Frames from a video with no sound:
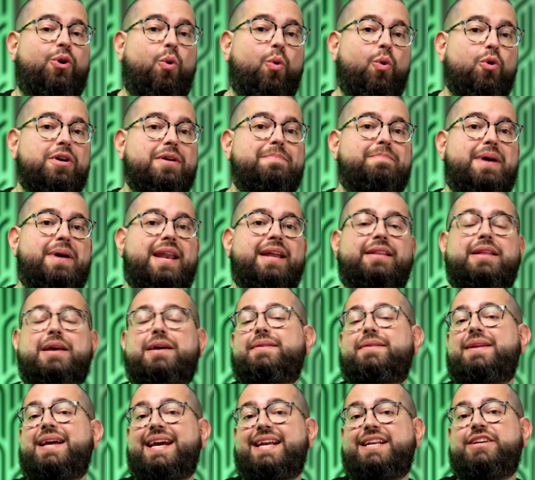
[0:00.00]
or embedding
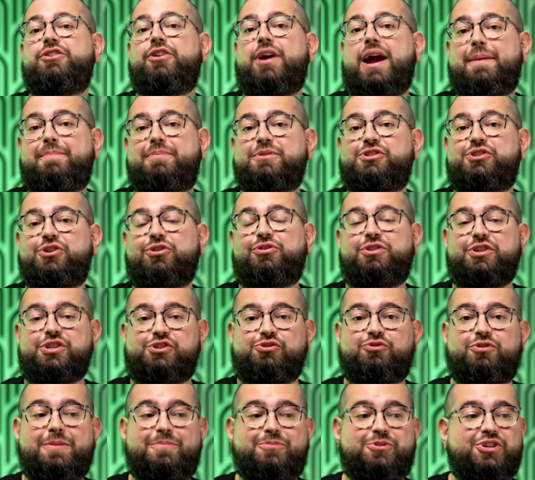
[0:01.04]
that in your episode
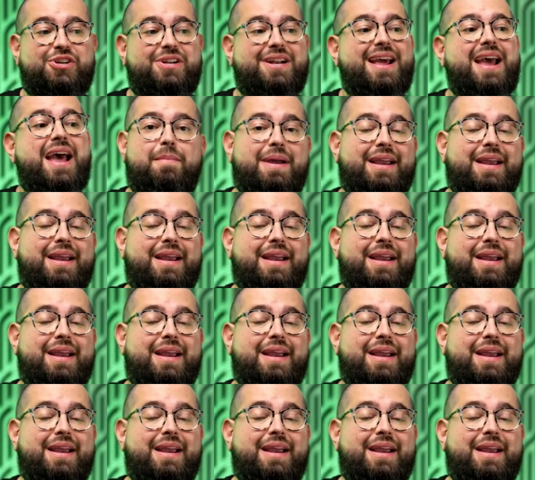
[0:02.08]
description,